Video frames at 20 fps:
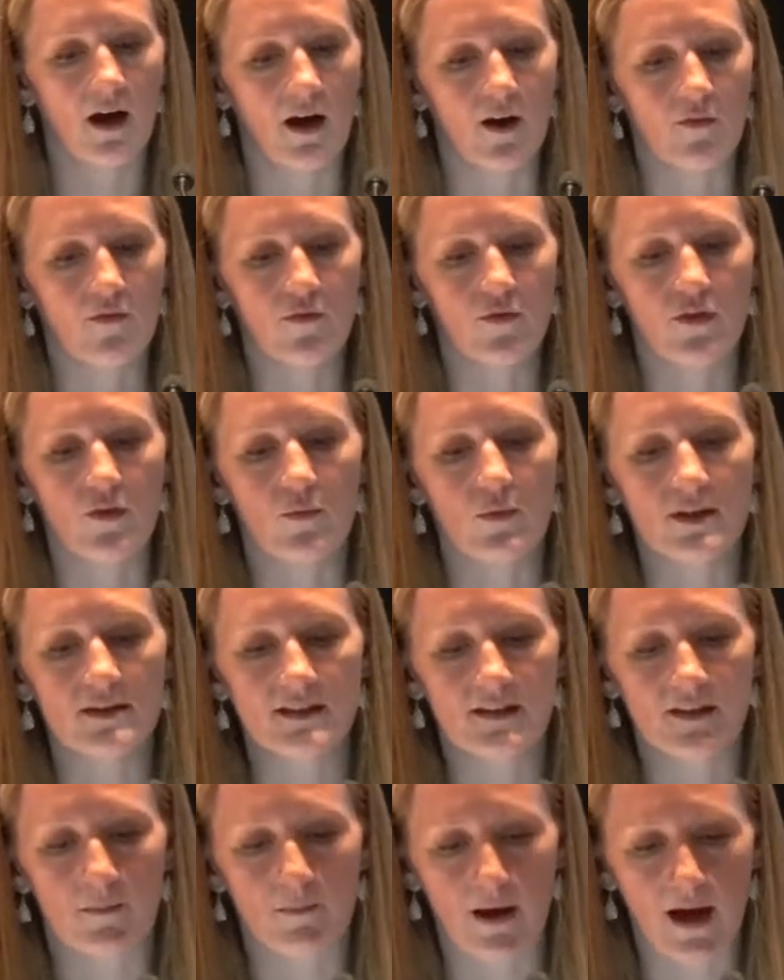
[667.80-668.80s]
For the
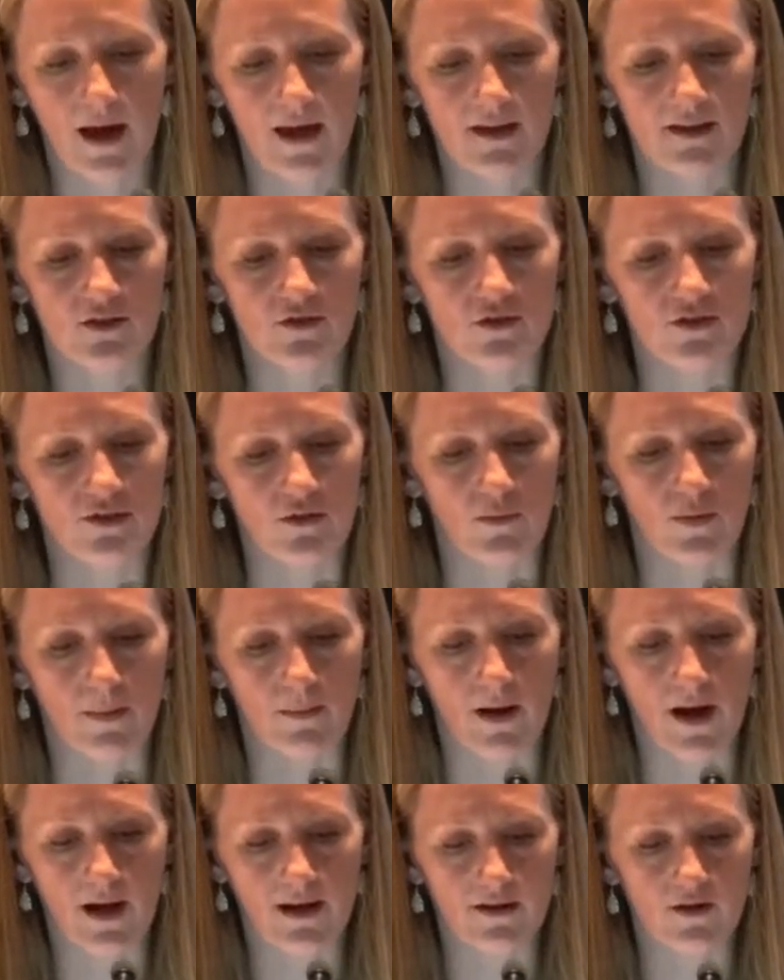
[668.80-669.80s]
risk of bias, just a
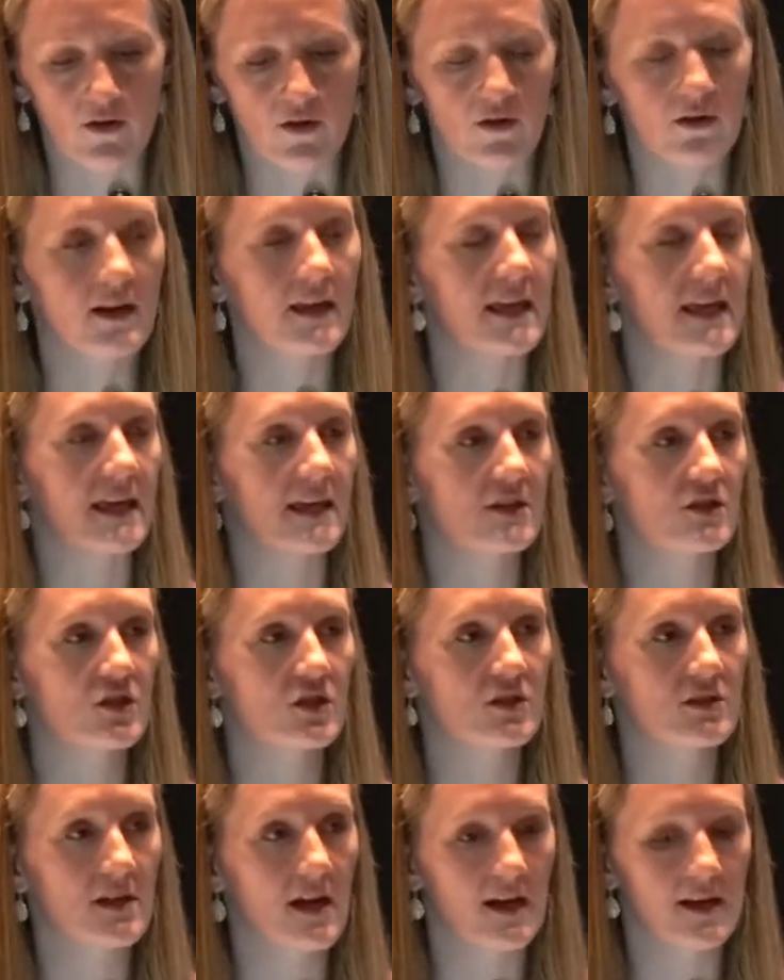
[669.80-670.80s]
reminder,
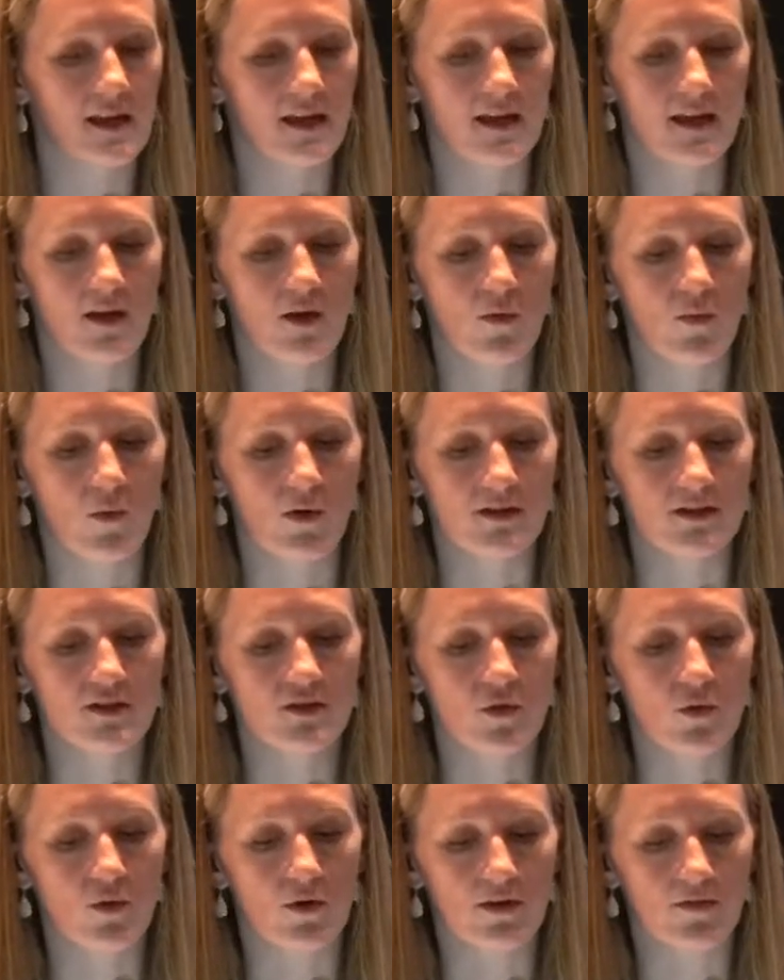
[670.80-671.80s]
each study was
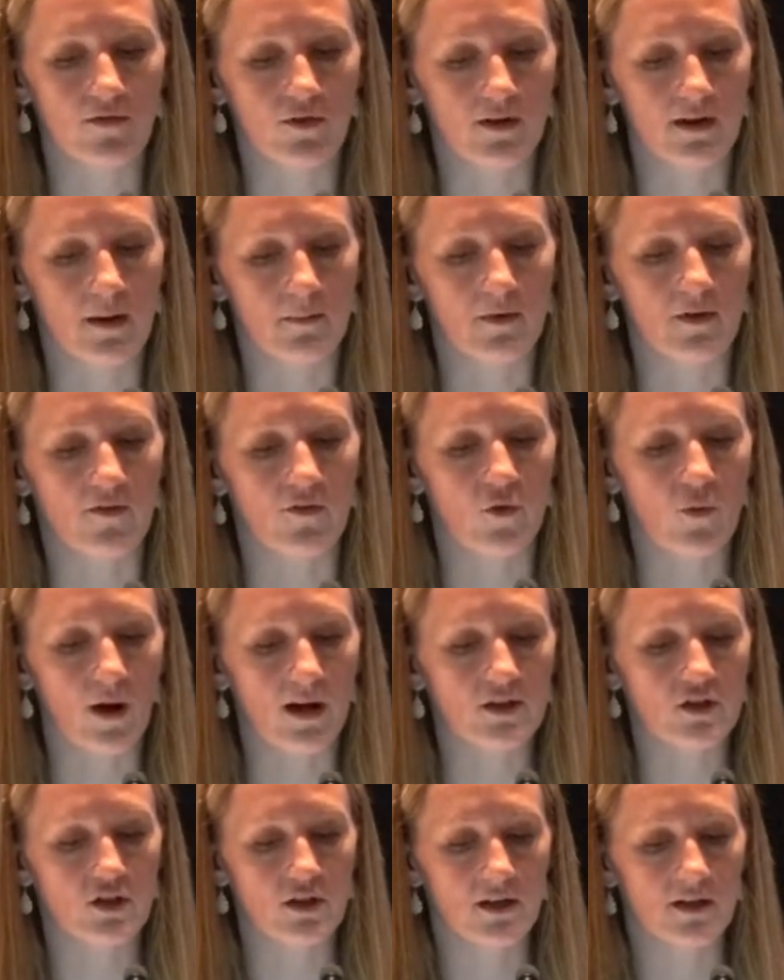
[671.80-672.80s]
scored for a number of
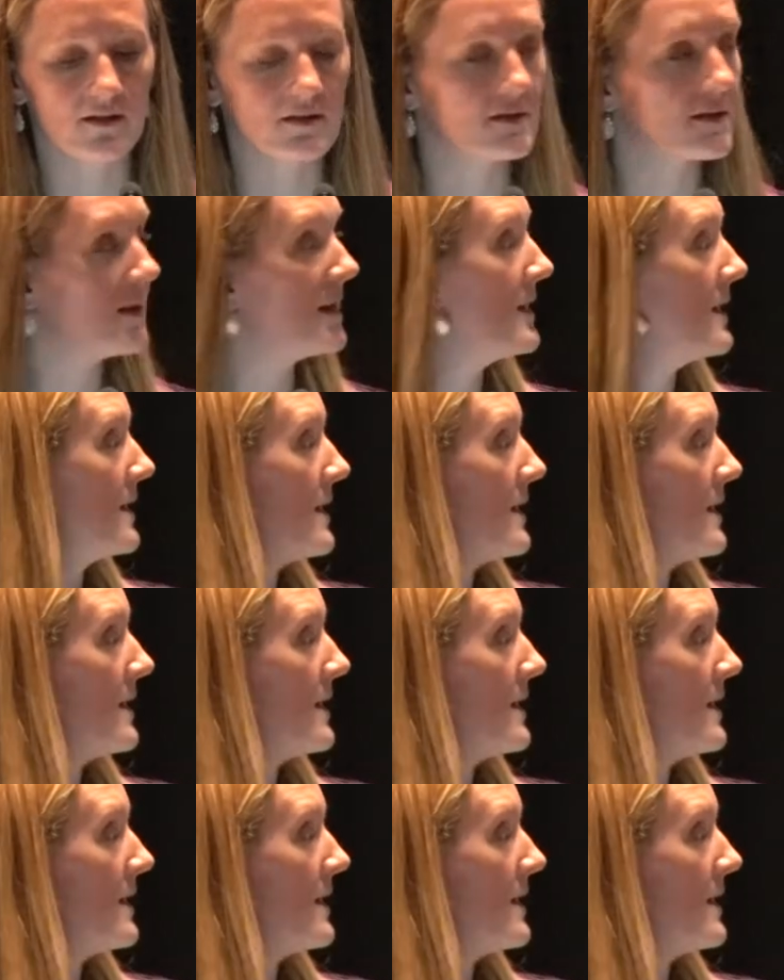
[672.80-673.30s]
questions